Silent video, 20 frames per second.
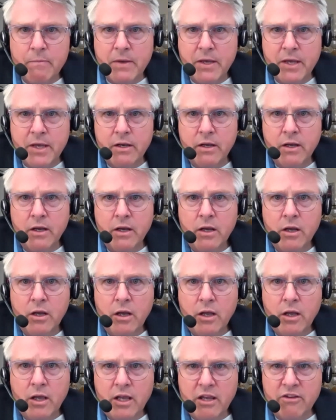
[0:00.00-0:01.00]
in
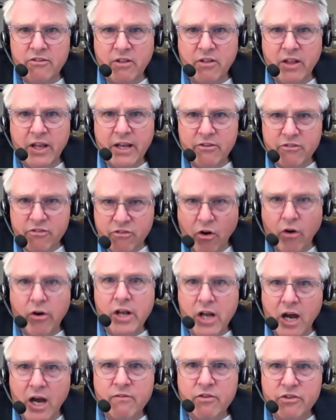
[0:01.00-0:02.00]
is like start a
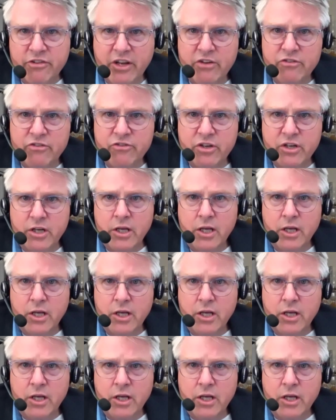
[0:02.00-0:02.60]
conversation.